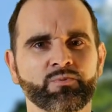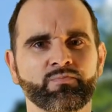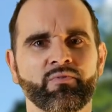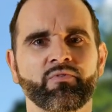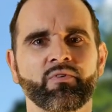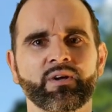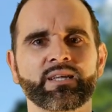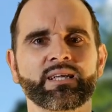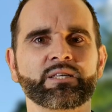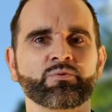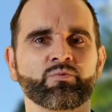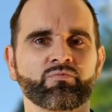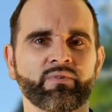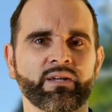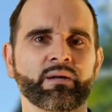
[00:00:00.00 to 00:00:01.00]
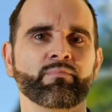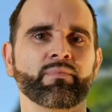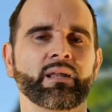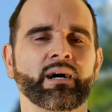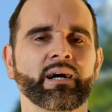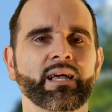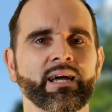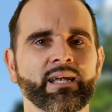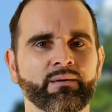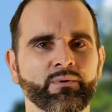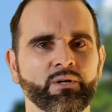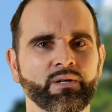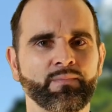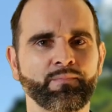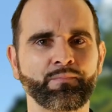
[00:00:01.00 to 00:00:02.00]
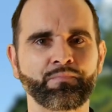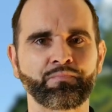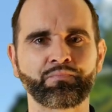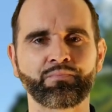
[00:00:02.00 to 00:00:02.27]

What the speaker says: before you need to reapply anymore.